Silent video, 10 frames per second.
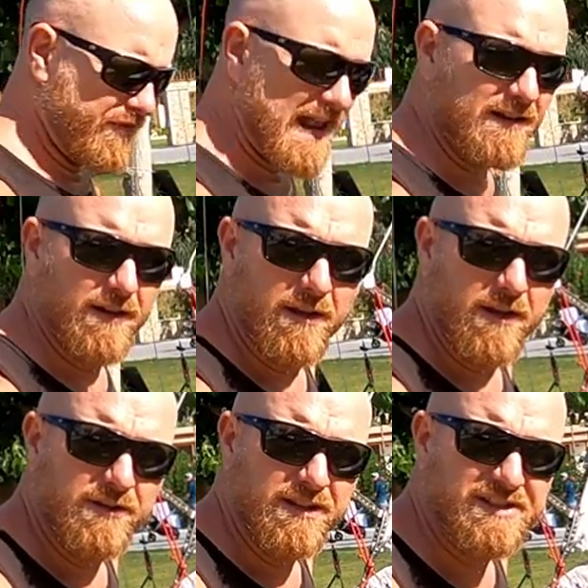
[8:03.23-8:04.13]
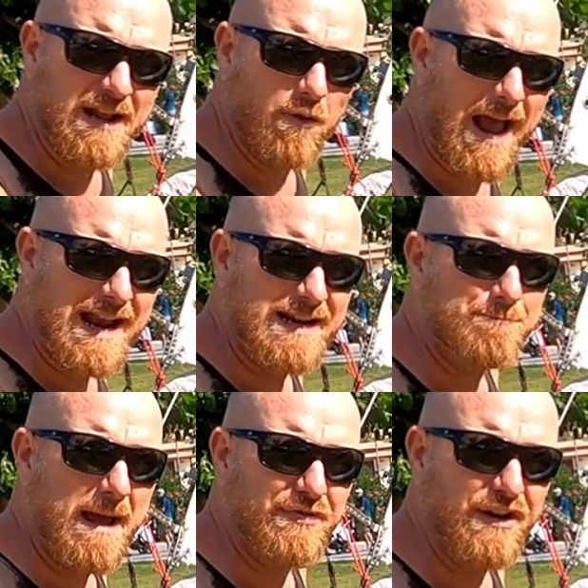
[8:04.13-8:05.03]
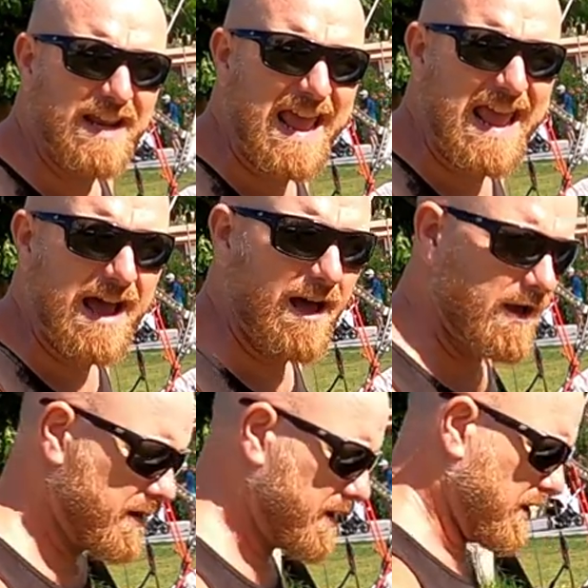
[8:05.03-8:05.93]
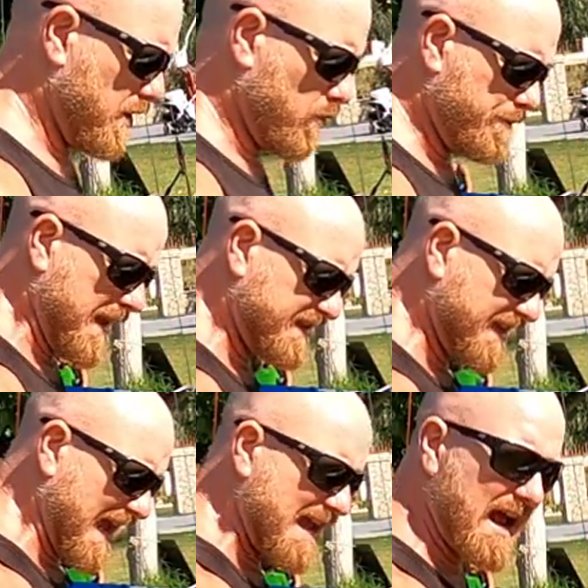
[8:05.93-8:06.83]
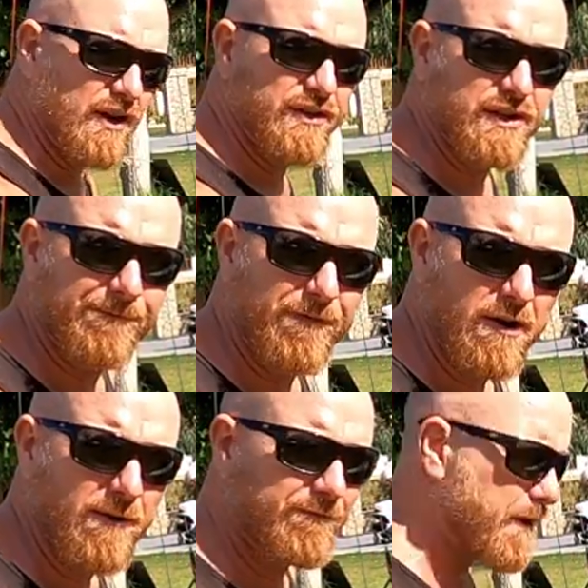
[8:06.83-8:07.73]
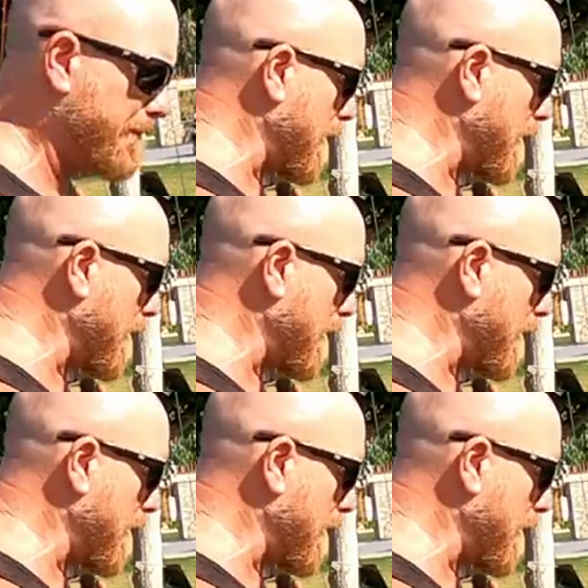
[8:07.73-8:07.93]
then the single-handed method here would be to get it under the front of the